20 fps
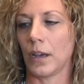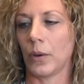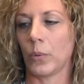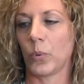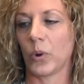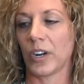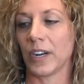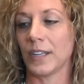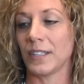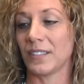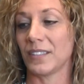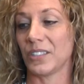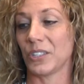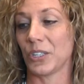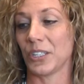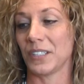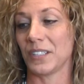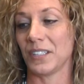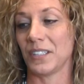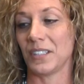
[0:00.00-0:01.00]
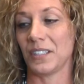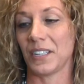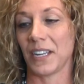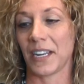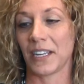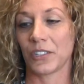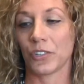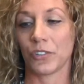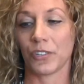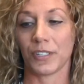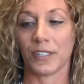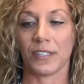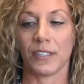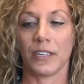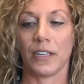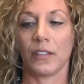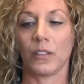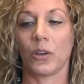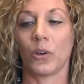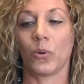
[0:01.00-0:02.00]
whereas there is a
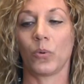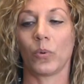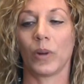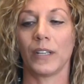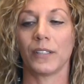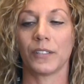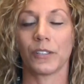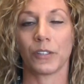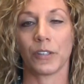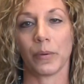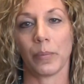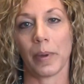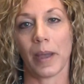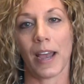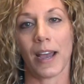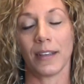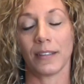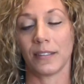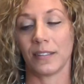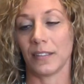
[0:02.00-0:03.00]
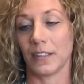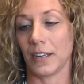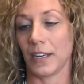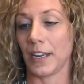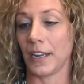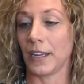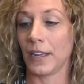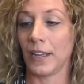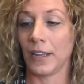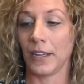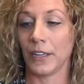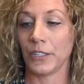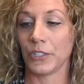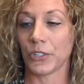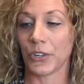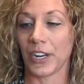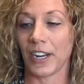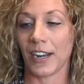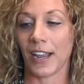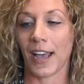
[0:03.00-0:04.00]
dangerously low rental capacity
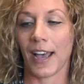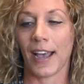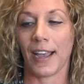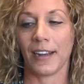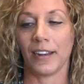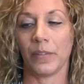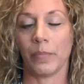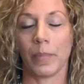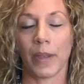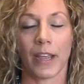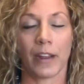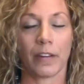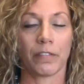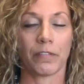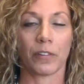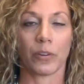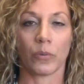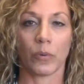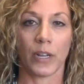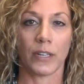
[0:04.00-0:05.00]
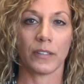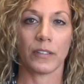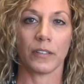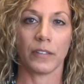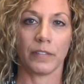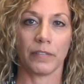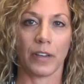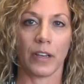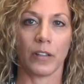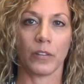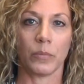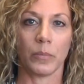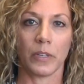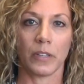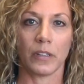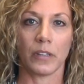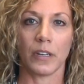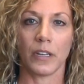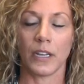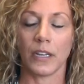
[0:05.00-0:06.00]
during a high demand for rental
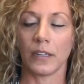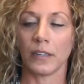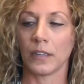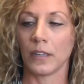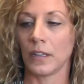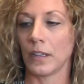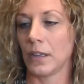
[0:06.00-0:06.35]
availability.